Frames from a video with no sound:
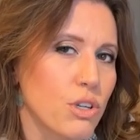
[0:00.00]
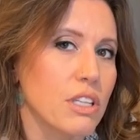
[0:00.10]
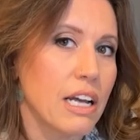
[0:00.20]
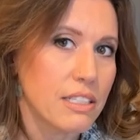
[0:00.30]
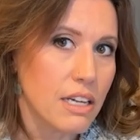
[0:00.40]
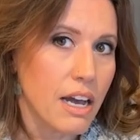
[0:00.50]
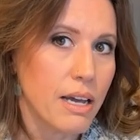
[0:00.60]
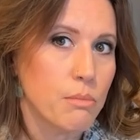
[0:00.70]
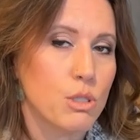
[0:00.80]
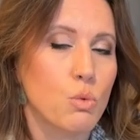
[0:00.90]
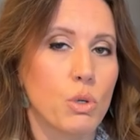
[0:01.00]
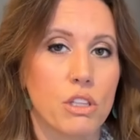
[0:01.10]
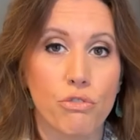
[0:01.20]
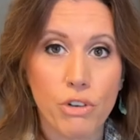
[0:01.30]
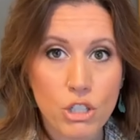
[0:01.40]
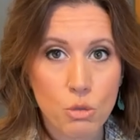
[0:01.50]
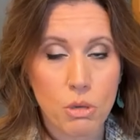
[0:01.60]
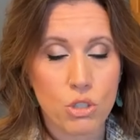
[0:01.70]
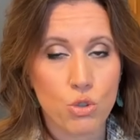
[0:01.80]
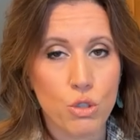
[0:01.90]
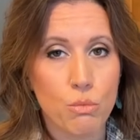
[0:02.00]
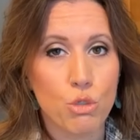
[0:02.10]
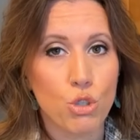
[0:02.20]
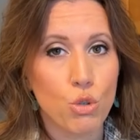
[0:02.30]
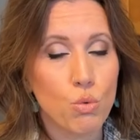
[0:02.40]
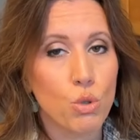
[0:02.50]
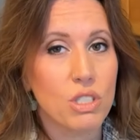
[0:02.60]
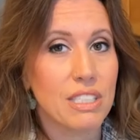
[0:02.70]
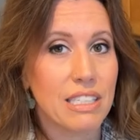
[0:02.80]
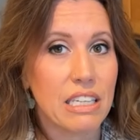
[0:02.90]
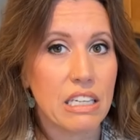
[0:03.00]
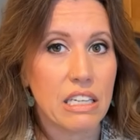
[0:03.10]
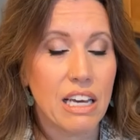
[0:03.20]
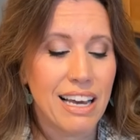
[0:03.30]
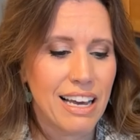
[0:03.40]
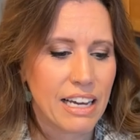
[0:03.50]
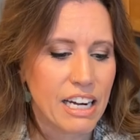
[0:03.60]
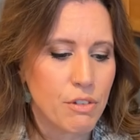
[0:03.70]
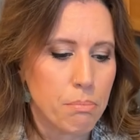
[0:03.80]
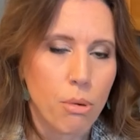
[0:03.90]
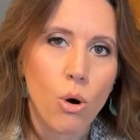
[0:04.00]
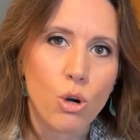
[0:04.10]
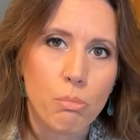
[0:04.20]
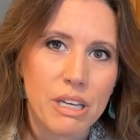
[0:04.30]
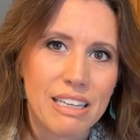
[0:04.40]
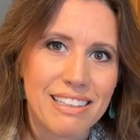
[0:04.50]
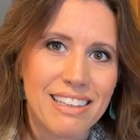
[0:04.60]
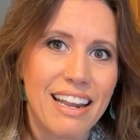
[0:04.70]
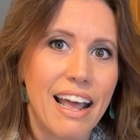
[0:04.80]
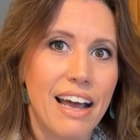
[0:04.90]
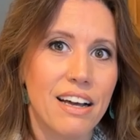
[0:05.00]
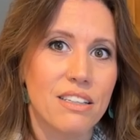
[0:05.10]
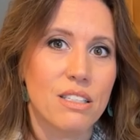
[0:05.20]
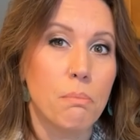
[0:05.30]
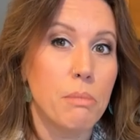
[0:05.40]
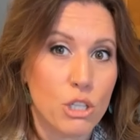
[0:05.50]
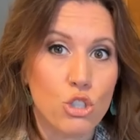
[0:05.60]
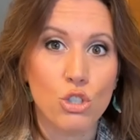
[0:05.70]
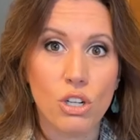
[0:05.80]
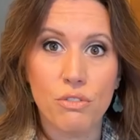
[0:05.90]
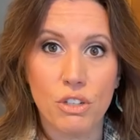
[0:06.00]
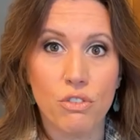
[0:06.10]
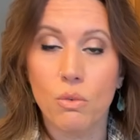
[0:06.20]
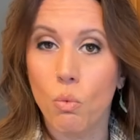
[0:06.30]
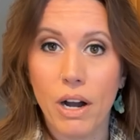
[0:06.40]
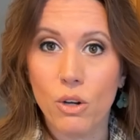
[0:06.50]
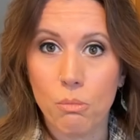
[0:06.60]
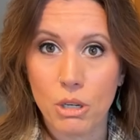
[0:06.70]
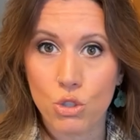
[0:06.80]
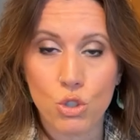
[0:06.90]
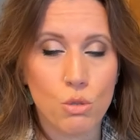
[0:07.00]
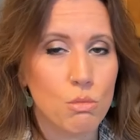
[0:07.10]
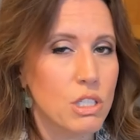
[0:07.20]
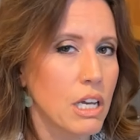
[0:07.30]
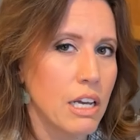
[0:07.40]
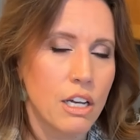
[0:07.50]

a lot of times with the fresh mushrooms, you will see kind of a bulk bin that has a mixture of different wild mushrooms.